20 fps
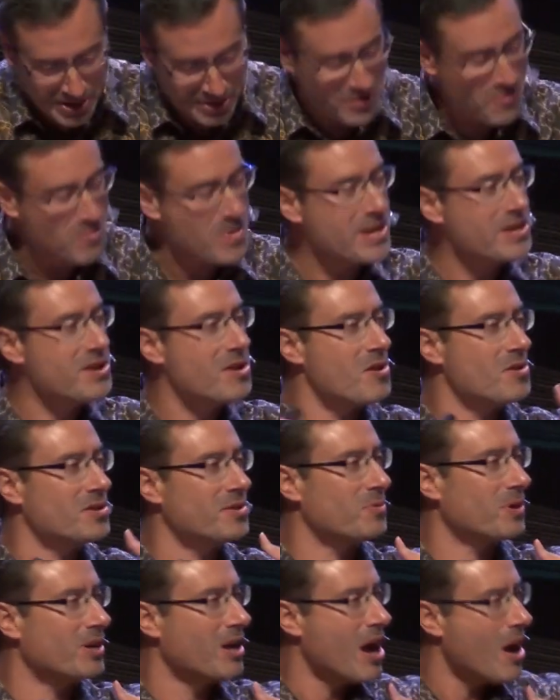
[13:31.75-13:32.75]
The windows
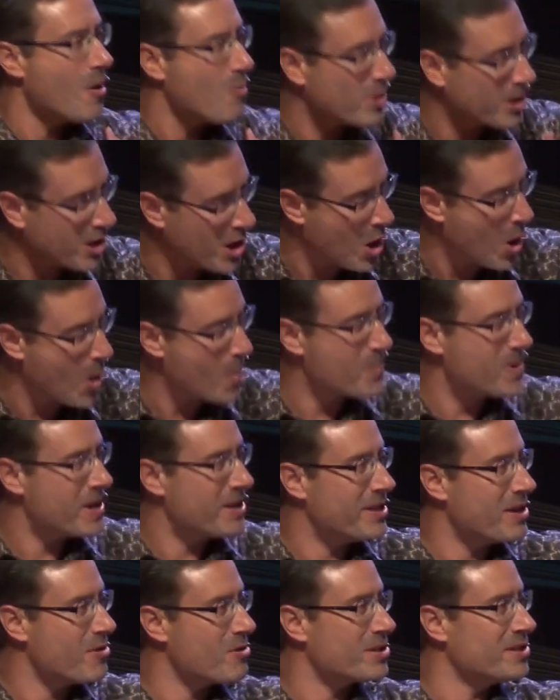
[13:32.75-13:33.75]
were open.
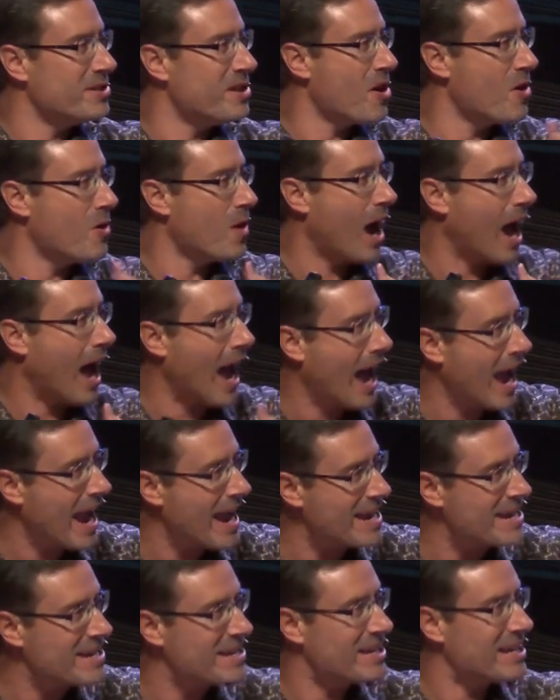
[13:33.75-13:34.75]
There was no
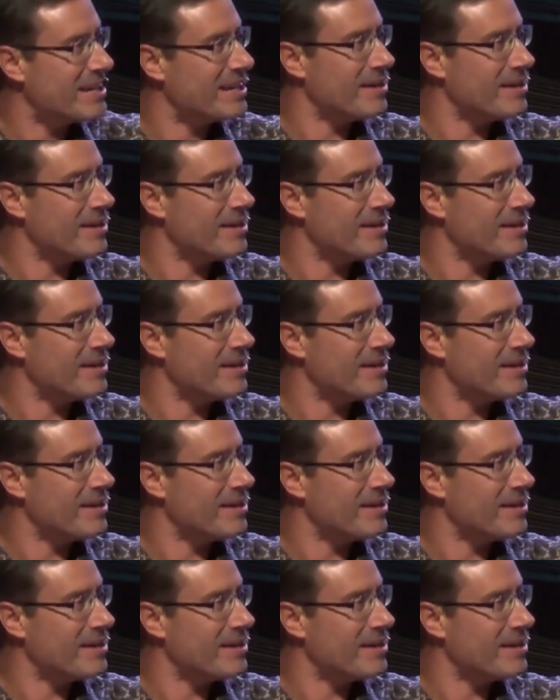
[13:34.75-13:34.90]
hiding.